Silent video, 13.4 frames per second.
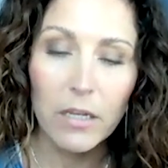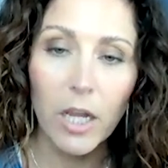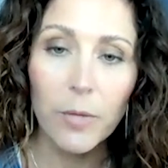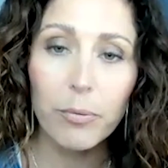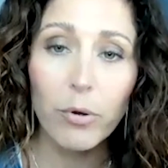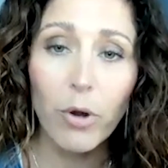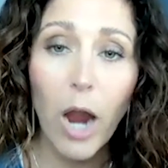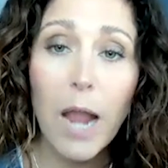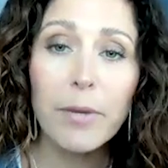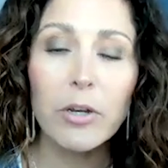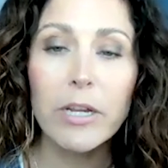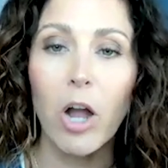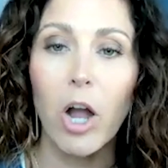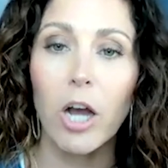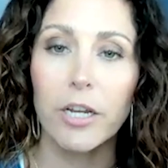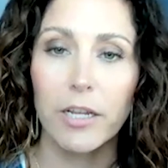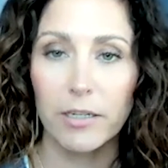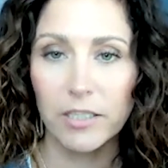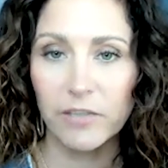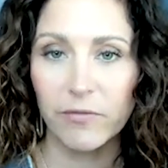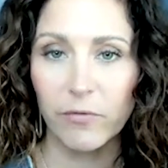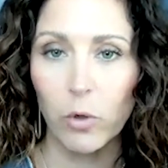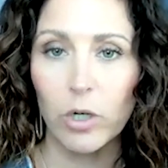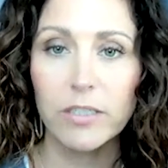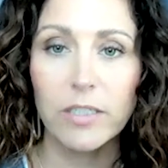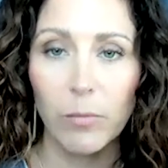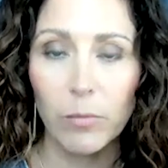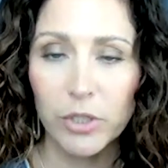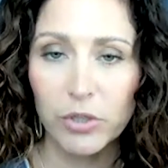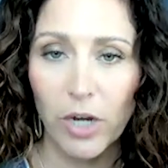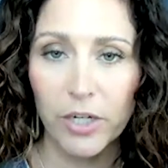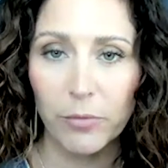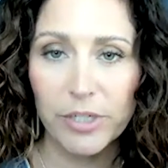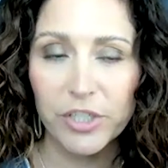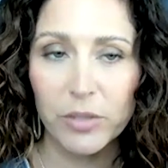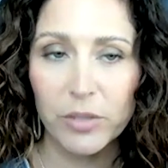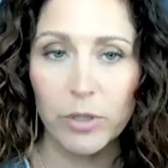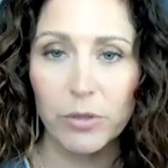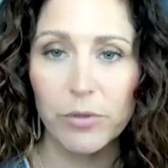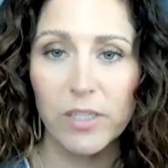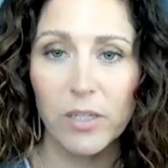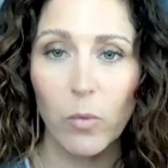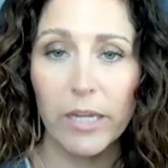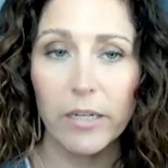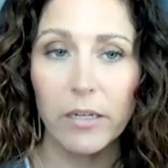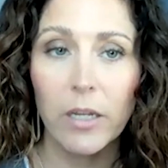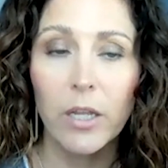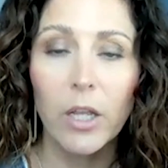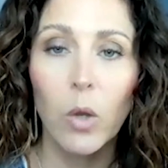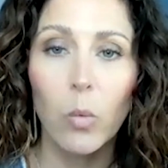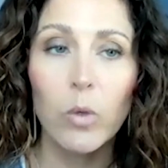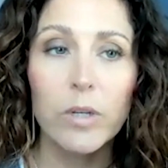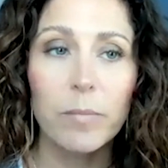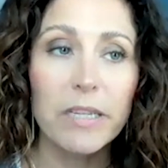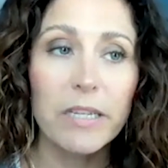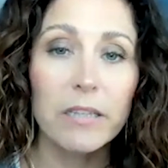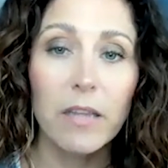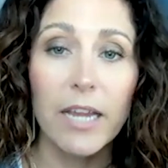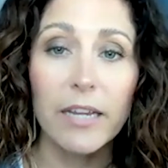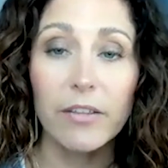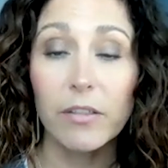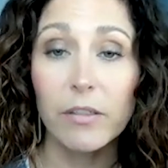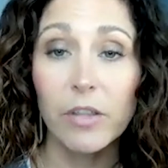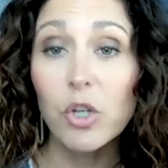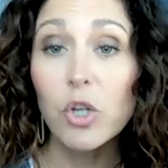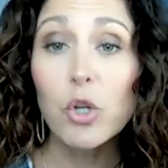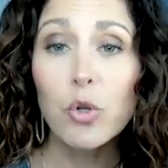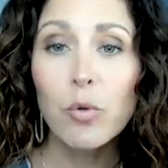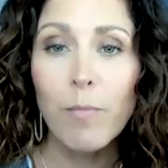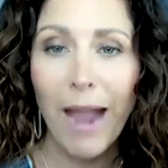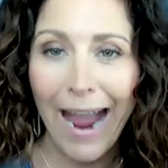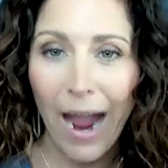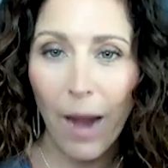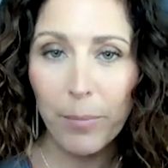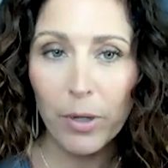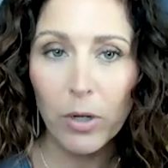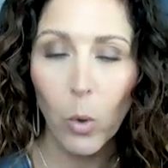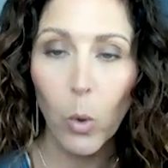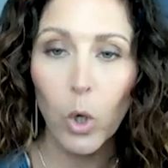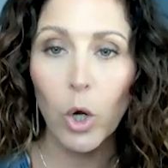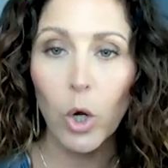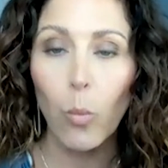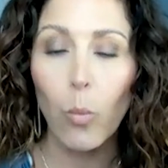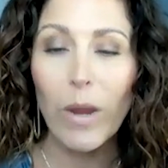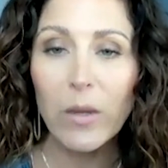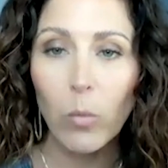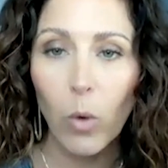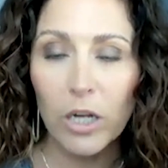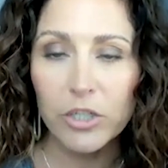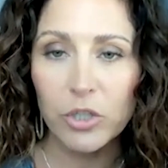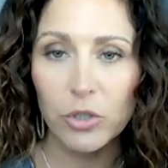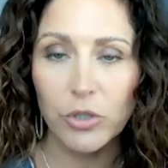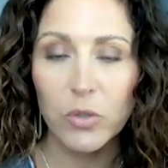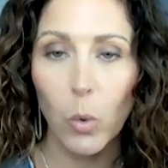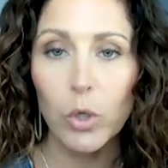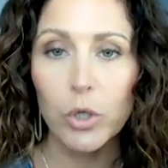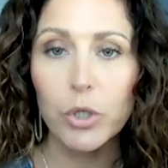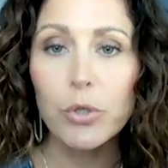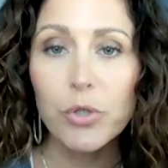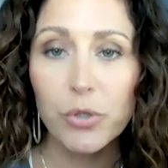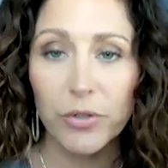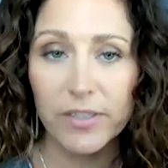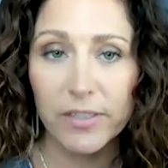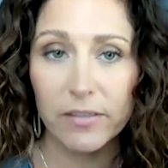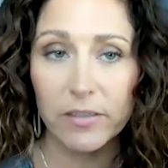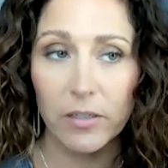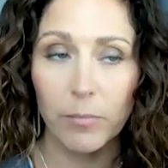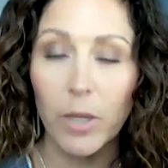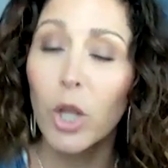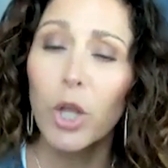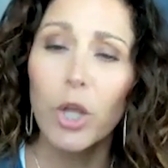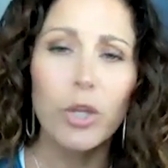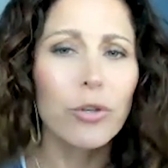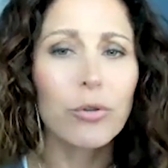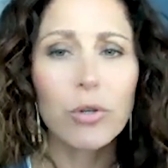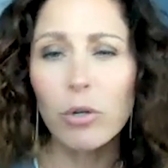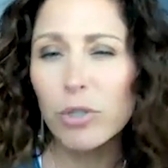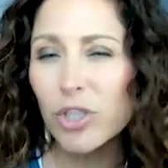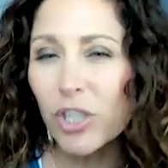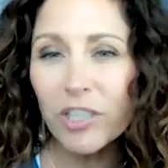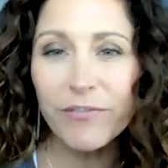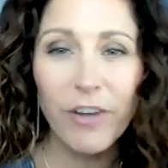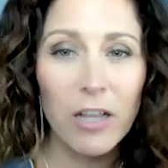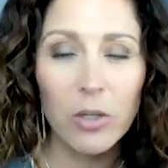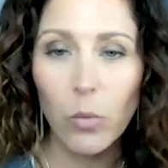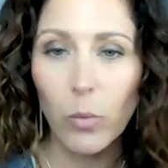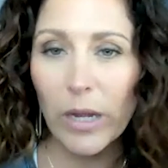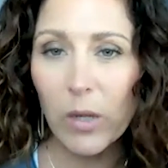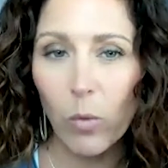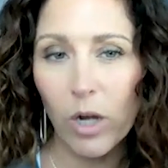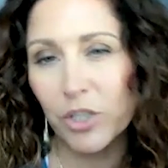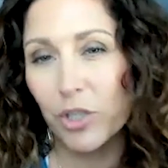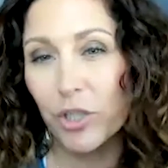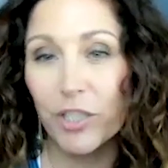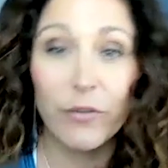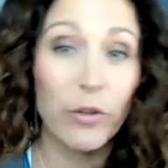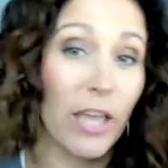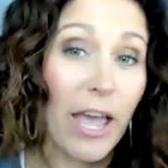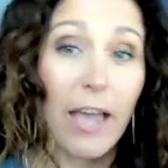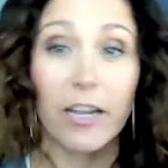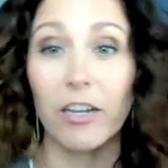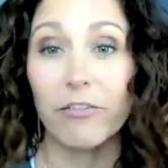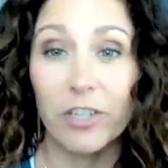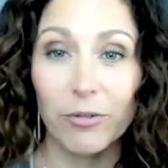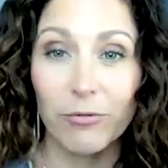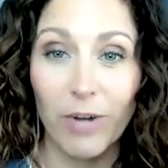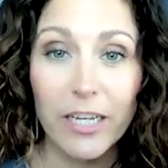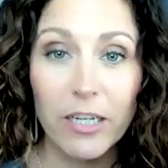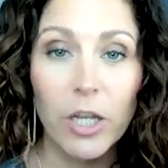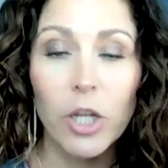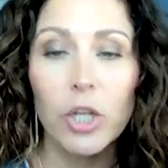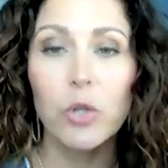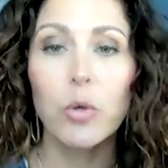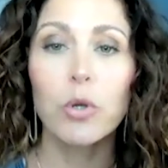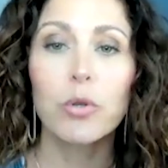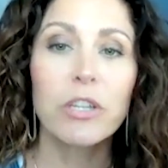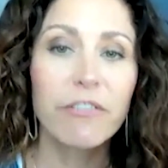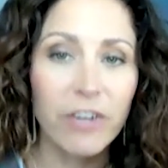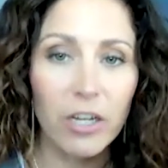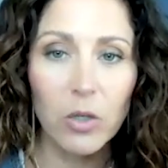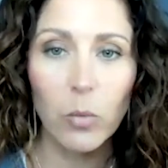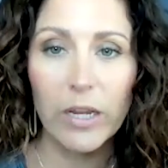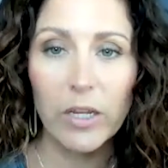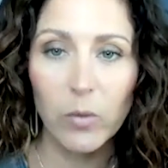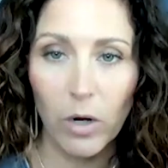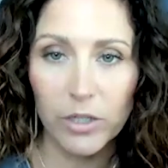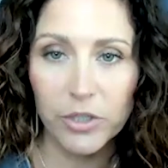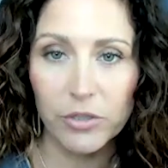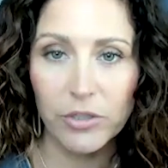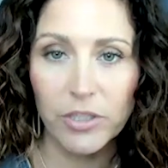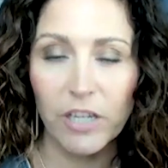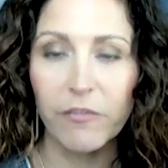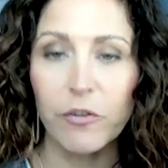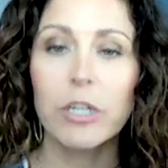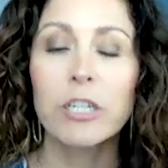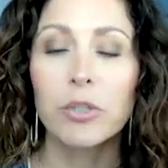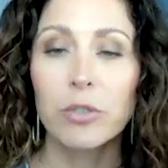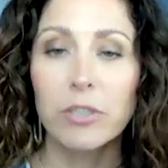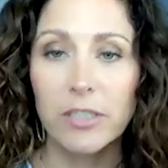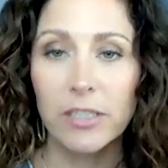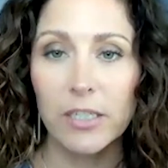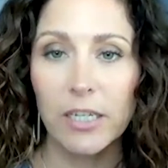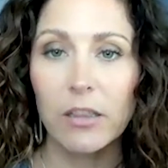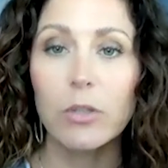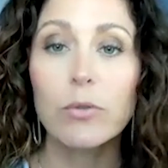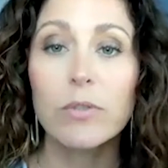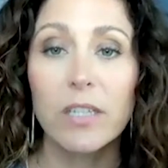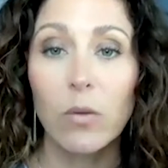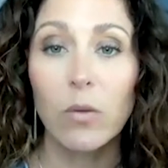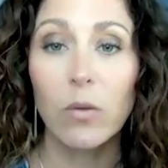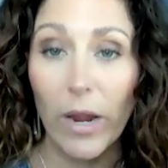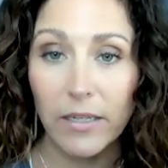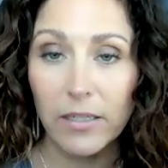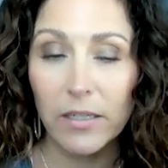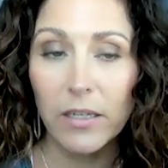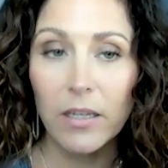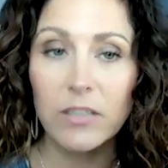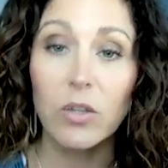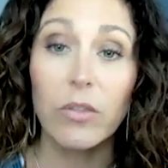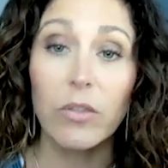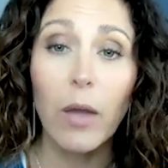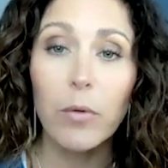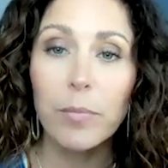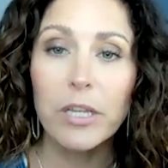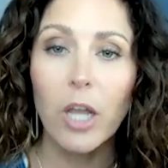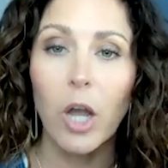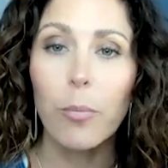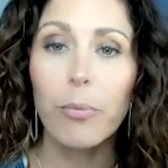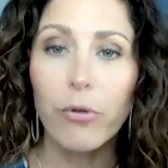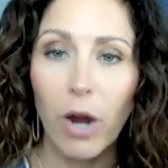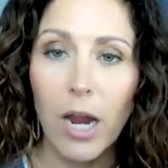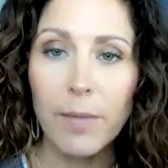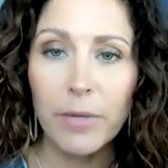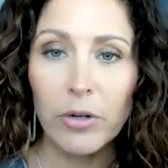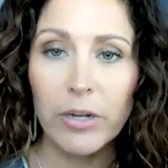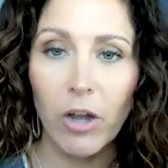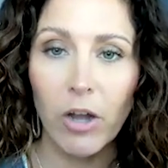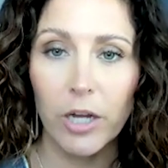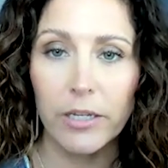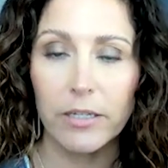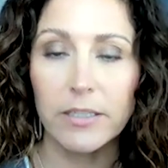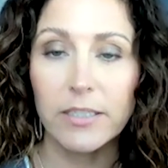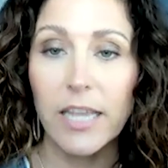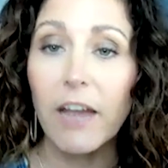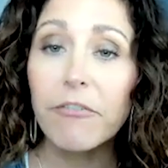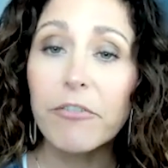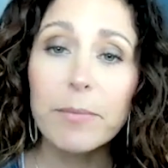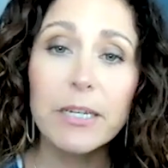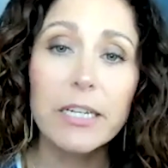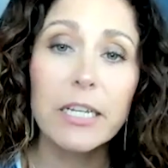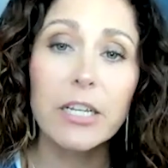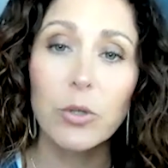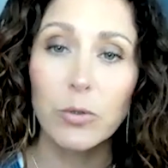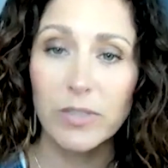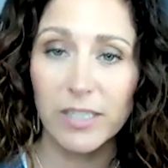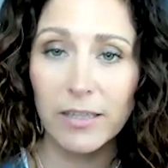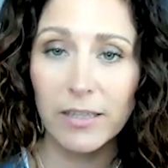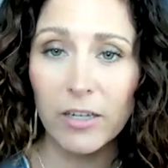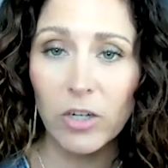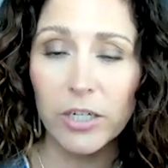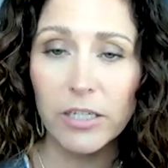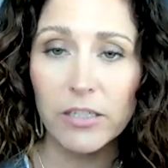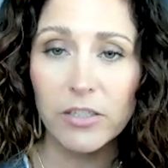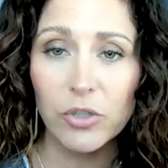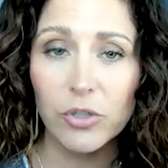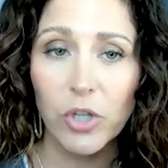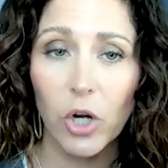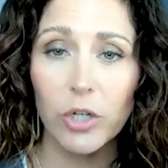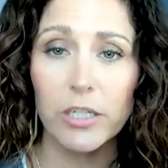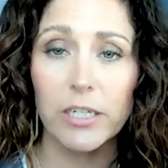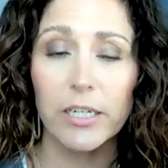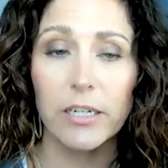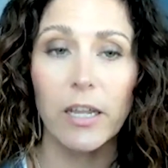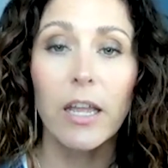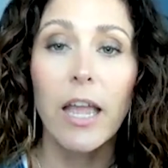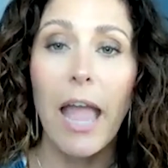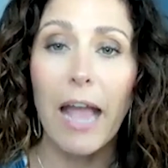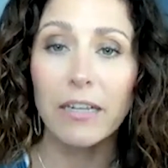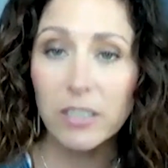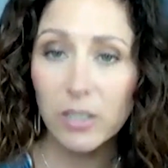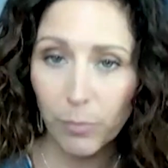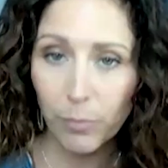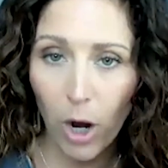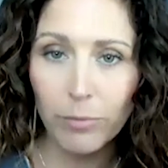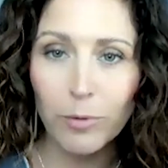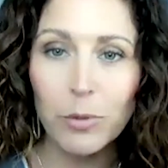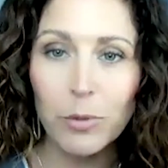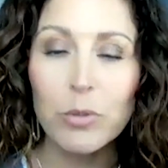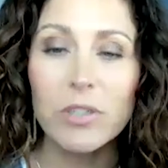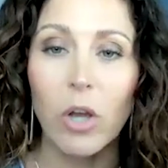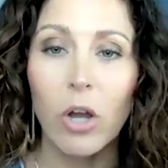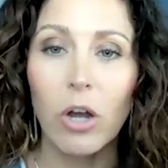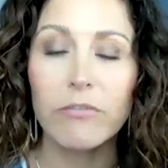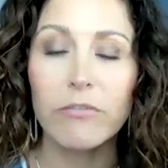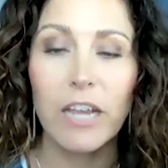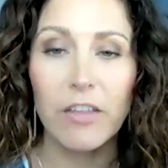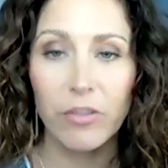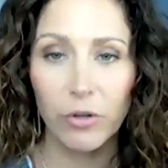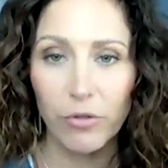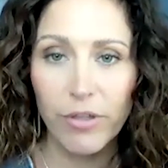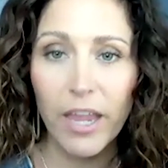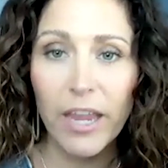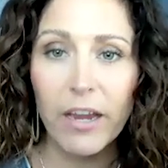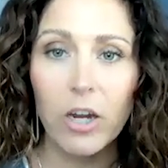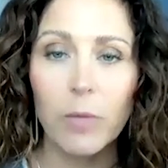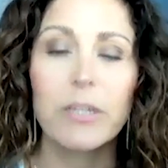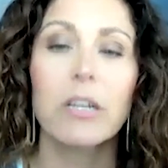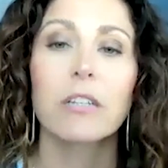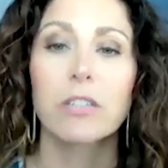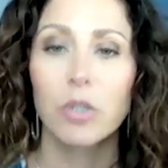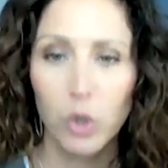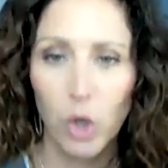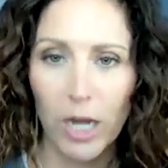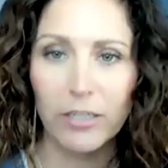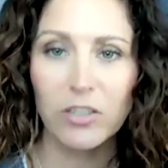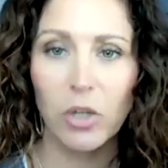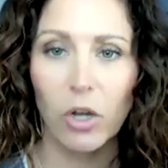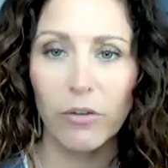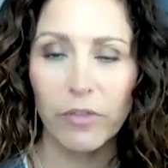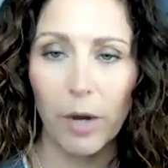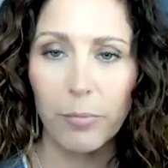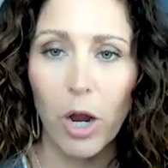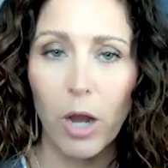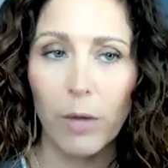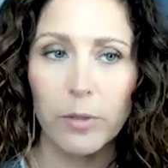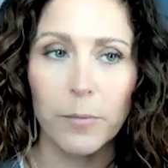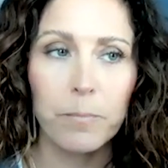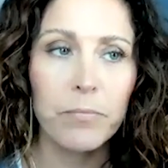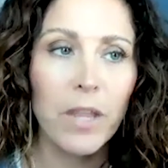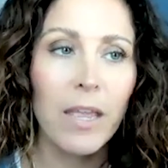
A primary audience for someone trying to reach someone losing weight would be like the Noom app or Weight Watchers or Nutrisystem. You don't just follow Weight Watchers for the heck of it, right? You only follow Weight Watchers if you're interested in losing weight. So that would be a primary audience. Everybody who's in that audience you're targeting has the problem you solve, and they're there because they're trying to solve that problem.